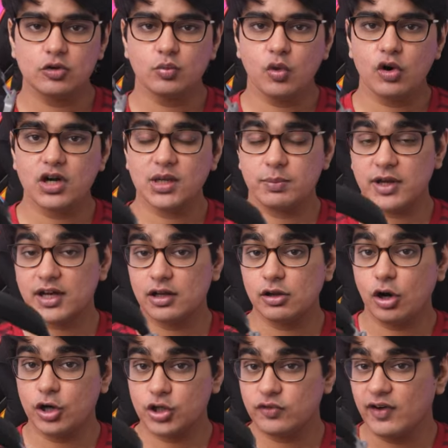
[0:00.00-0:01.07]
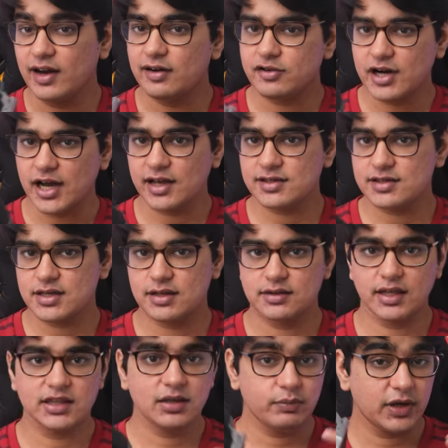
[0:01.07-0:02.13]
to more typical audiophile tracks,
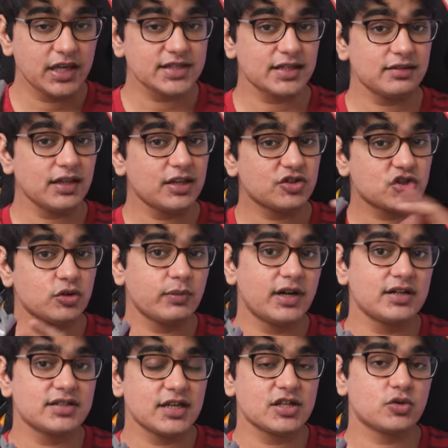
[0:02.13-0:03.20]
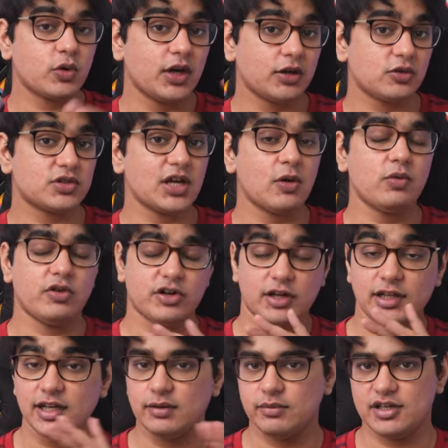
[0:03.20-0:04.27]
then the bass in the instruments is going to sound
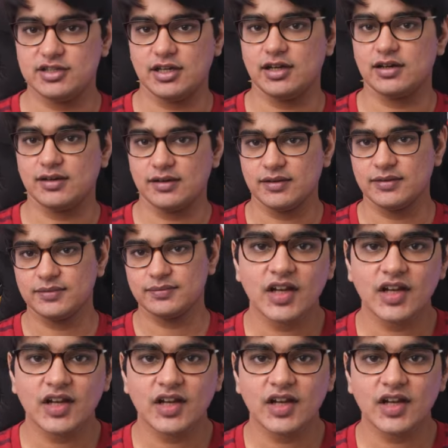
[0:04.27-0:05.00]
really amazing.